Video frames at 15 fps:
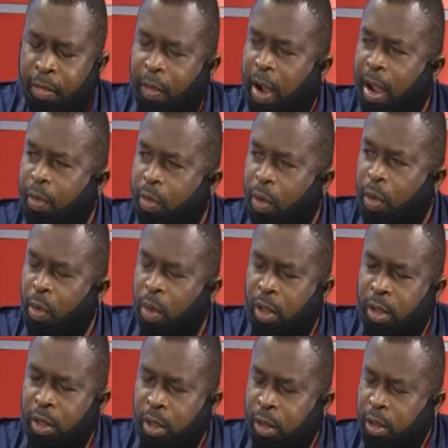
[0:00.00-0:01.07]
five from
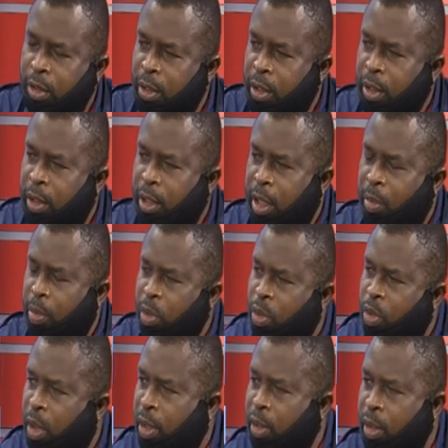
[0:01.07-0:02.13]
one table
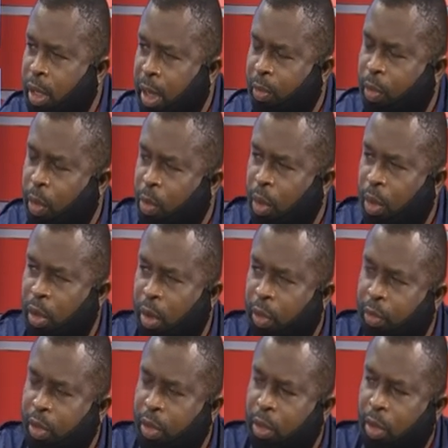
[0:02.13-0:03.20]
to another, from one
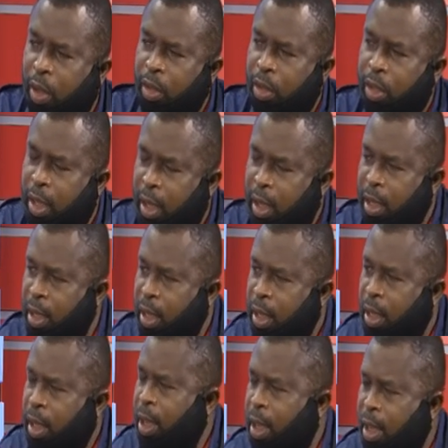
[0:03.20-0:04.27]
office to another,
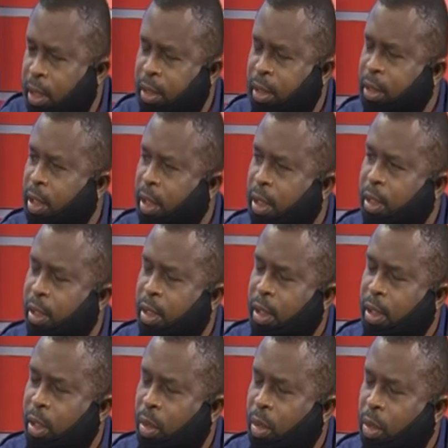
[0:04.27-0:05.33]
and
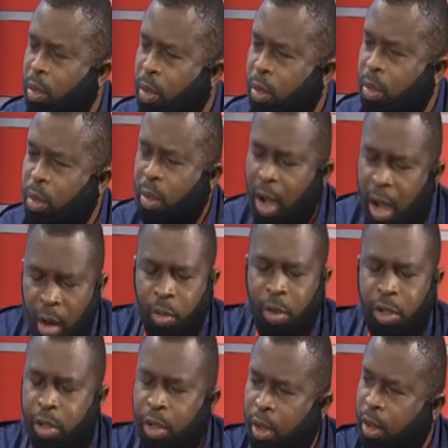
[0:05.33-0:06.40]
are we
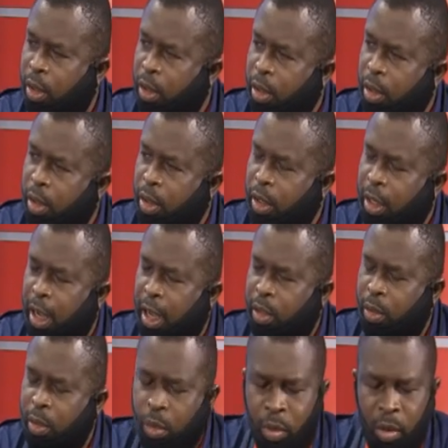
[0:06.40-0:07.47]
sure
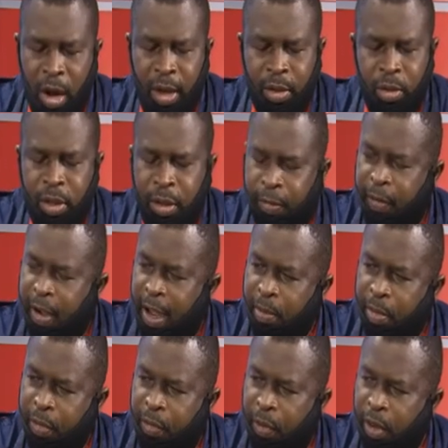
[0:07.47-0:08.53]
that who handled the file
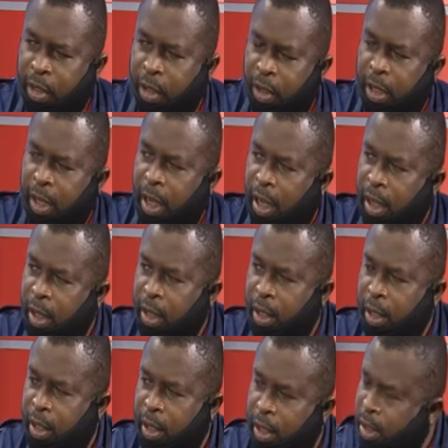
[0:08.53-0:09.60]
before the other
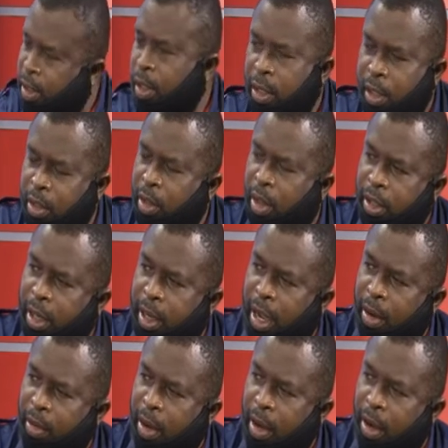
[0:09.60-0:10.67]
is not a
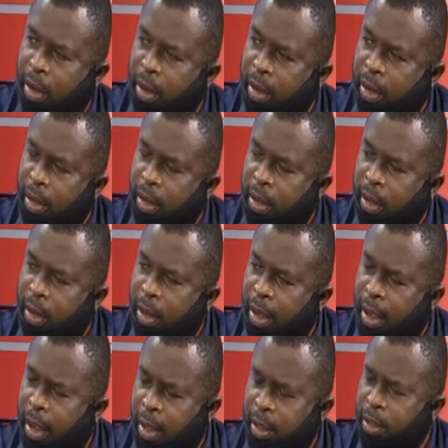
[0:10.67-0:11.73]
carrier?
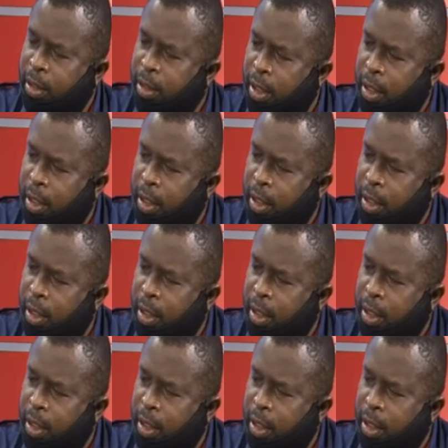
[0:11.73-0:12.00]
And